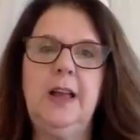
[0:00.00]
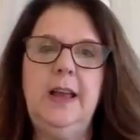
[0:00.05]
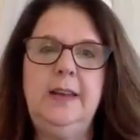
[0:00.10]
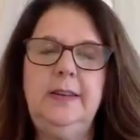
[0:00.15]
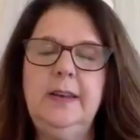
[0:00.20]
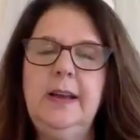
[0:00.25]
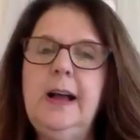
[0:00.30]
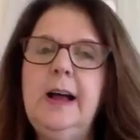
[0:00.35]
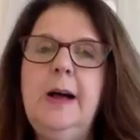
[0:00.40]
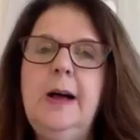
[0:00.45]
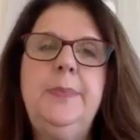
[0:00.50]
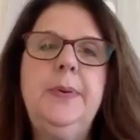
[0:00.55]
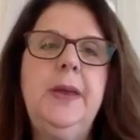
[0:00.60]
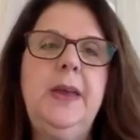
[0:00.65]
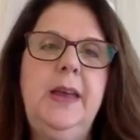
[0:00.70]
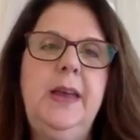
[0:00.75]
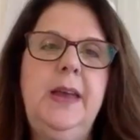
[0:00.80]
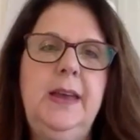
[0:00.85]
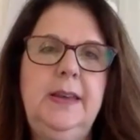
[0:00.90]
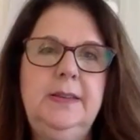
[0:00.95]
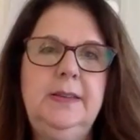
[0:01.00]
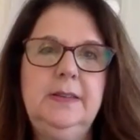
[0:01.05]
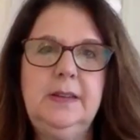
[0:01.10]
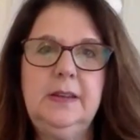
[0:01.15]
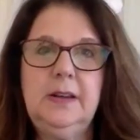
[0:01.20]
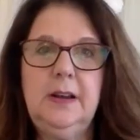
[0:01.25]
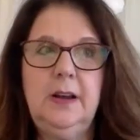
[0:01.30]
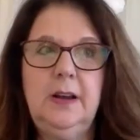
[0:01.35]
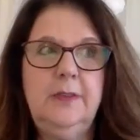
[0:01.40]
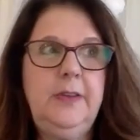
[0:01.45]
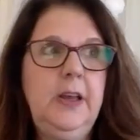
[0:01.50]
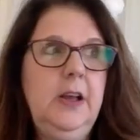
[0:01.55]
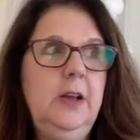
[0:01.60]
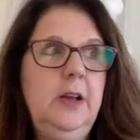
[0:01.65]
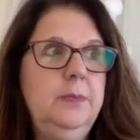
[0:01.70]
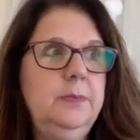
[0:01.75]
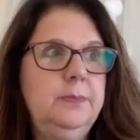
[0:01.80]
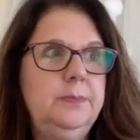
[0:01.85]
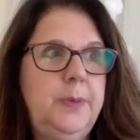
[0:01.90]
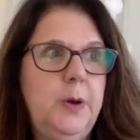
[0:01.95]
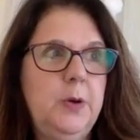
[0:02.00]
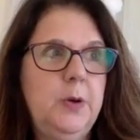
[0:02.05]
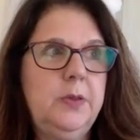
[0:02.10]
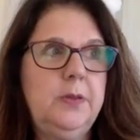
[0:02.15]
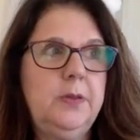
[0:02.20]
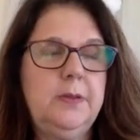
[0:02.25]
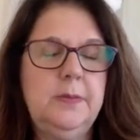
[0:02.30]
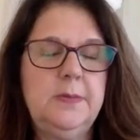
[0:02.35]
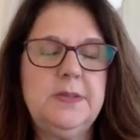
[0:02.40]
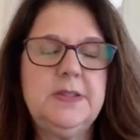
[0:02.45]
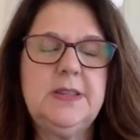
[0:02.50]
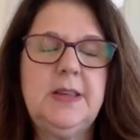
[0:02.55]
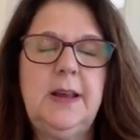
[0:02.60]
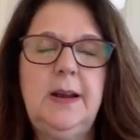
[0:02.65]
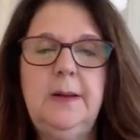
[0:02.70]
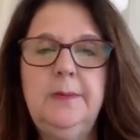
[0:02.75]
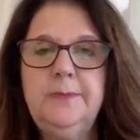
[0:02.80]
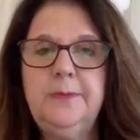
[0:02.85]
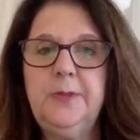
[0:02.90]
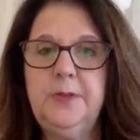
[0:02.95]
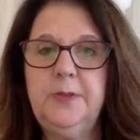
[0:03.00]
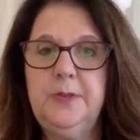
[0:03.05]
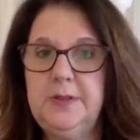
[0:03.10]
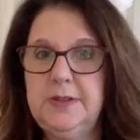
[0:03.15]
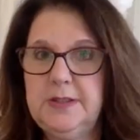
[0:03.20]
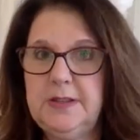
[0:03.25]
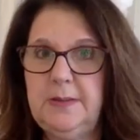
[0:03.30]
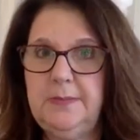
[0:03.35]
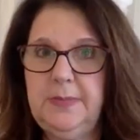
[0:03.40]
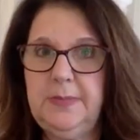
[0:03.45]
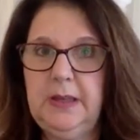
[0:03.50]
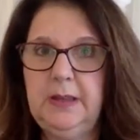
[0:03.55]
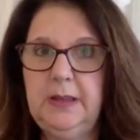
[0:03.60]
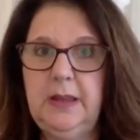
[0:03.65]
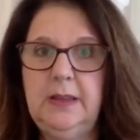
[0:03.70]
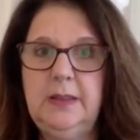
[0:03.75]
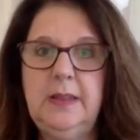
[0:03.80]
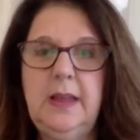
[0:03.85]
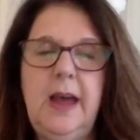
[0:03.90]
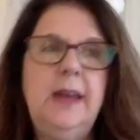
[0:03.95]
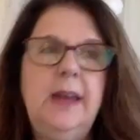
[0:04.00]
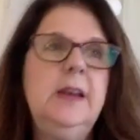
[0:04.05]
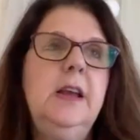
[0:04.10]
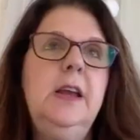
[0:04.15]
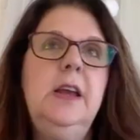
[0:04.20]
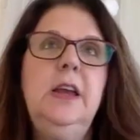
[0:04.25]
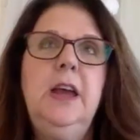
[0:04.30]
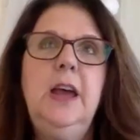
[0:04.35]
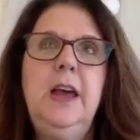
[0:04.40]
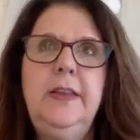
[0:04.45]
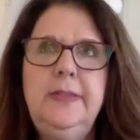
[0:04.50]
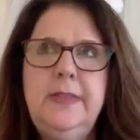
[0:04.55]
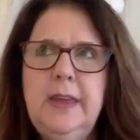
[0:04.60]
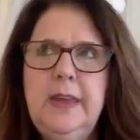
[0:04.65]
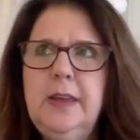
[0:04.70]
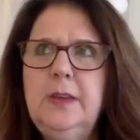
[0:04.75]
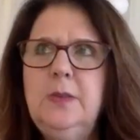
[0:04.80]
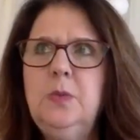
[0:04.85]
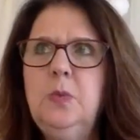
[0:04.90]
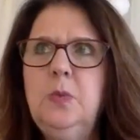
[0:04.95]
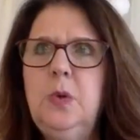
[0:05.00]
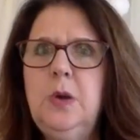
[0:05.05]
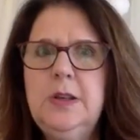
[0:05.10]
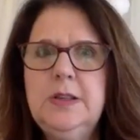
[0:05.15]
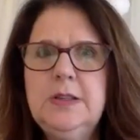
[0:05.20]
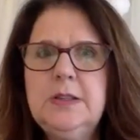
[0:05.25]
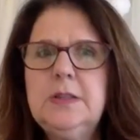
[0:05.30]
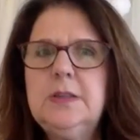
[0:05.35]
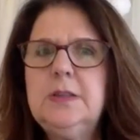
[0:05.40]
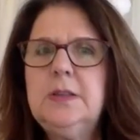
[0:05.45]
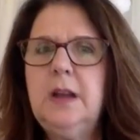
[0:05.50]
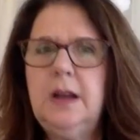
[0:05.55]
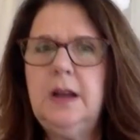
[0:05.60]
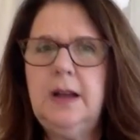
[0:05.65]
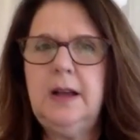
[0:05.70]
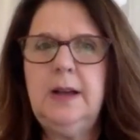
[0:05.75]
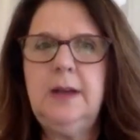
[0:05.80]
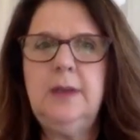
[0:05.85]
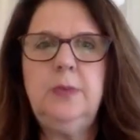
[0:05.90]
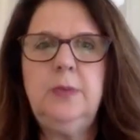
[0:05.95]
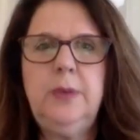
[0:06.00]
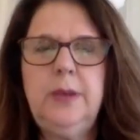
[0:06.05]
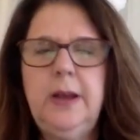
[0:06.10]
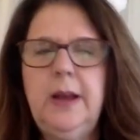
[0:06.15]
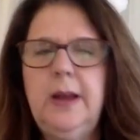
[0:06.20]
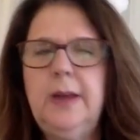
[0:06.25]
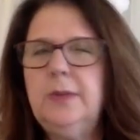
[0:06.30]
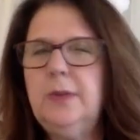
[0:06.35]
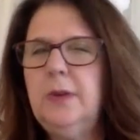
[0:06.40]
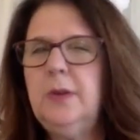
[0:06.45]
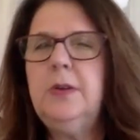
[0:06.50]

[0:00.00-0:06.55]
lined up and you know mm-hmm. i've helped both of them set up for something like that and then once uh, we got